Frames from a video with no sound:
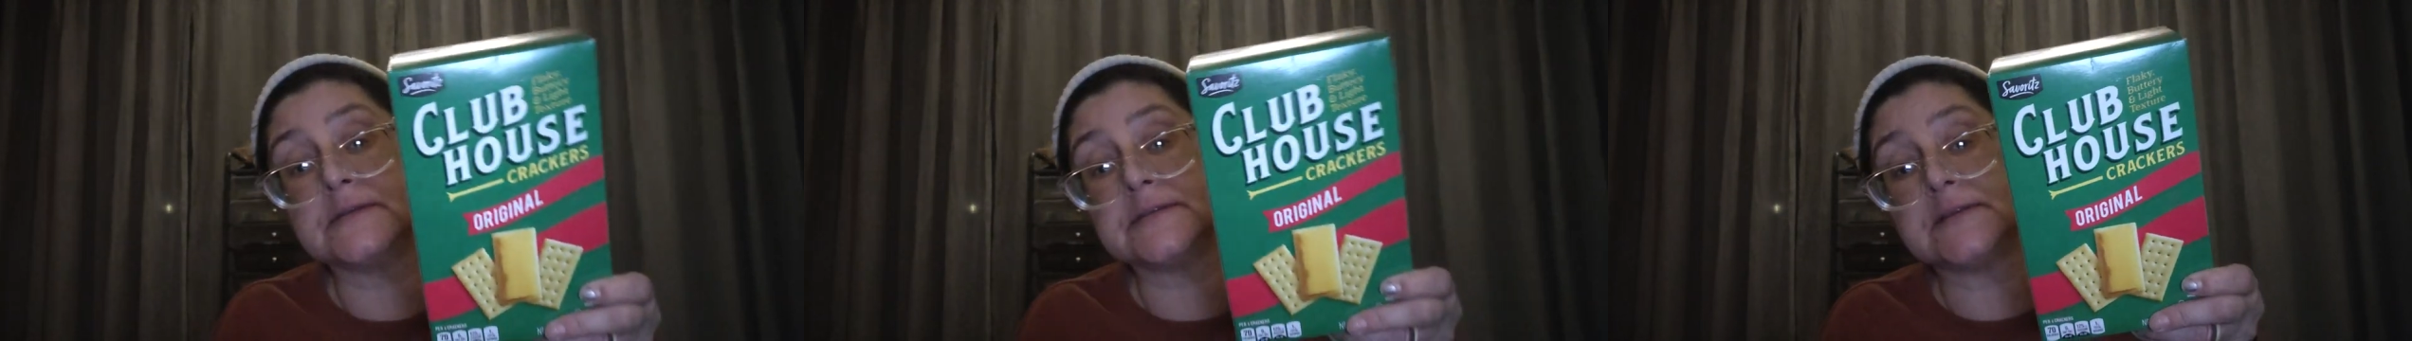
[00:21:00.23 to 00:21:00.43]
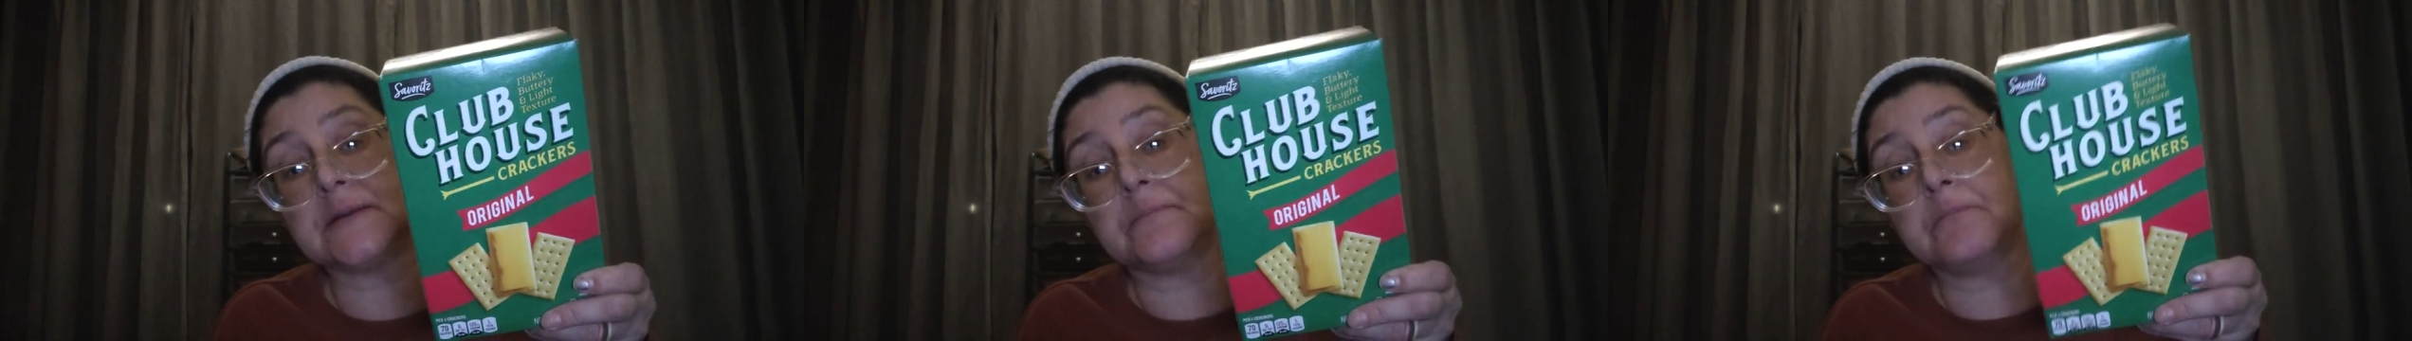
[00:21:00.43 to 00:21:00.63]

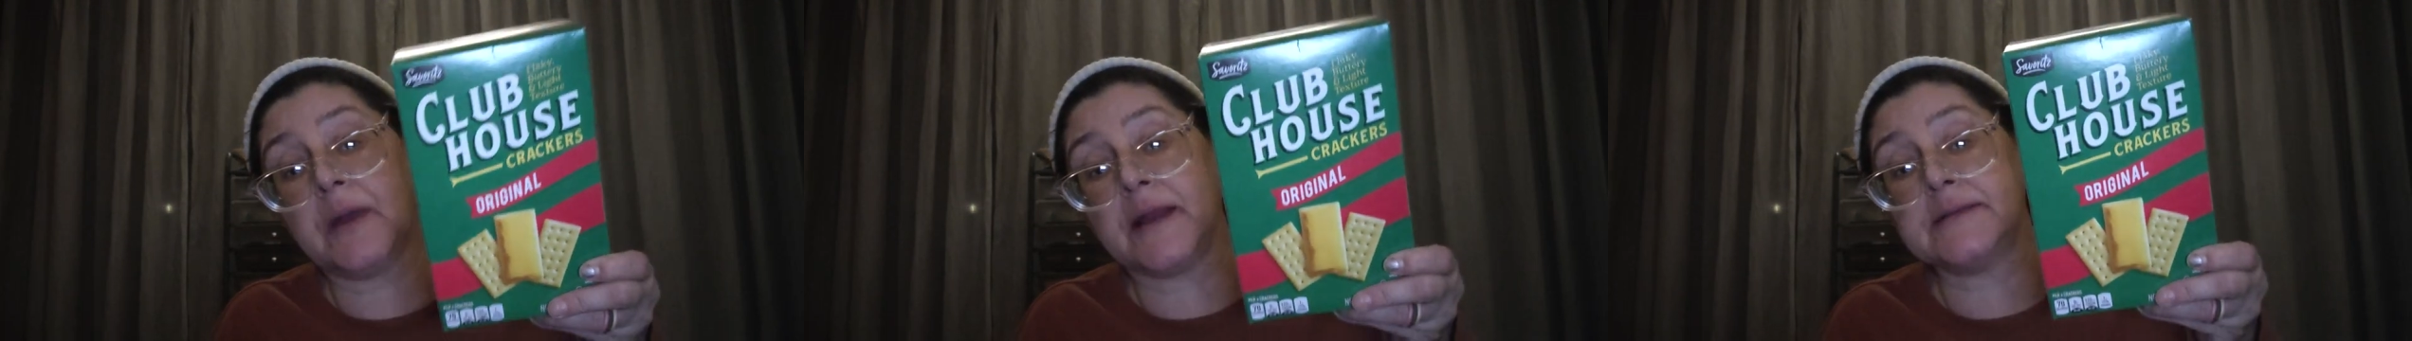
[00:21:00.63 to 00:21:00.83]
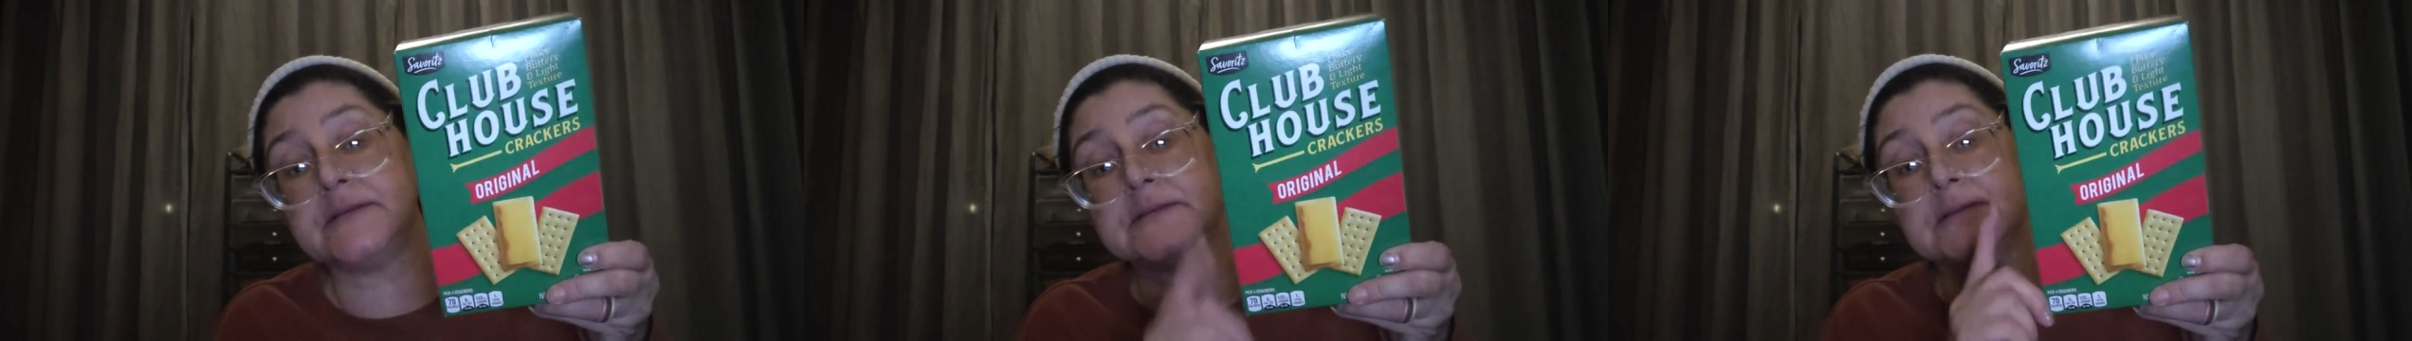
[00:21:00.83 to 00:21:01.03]
in some
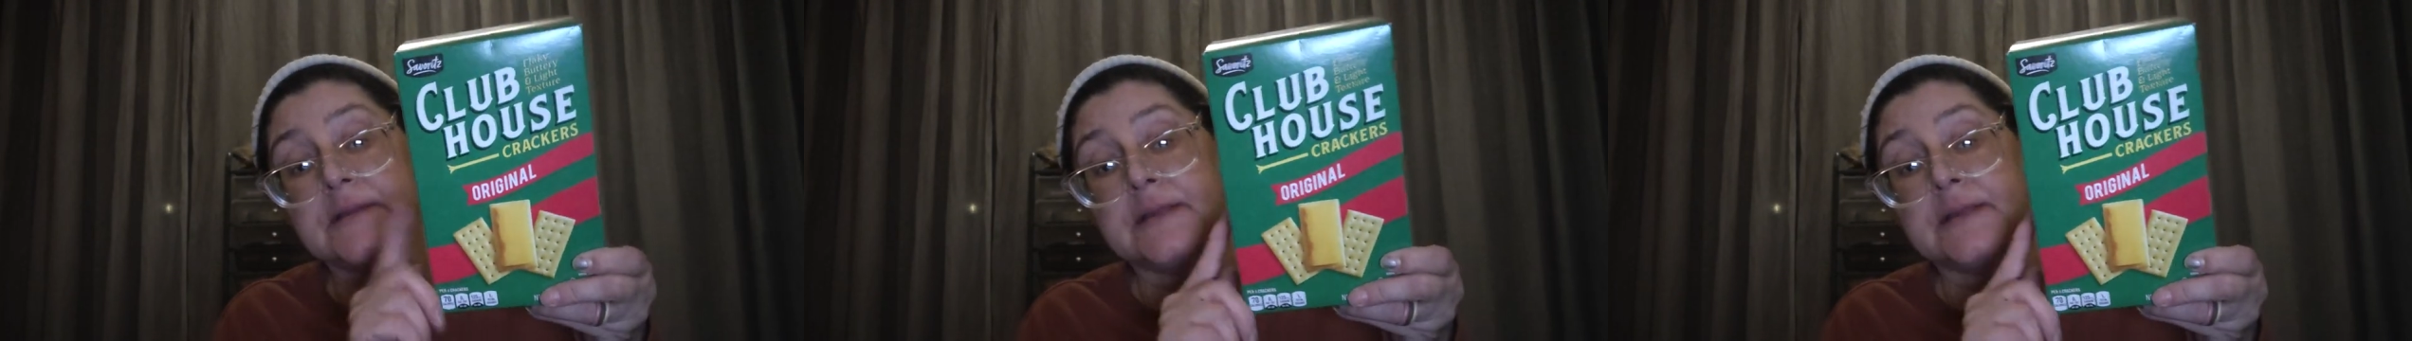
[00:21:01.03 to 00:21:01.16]
months.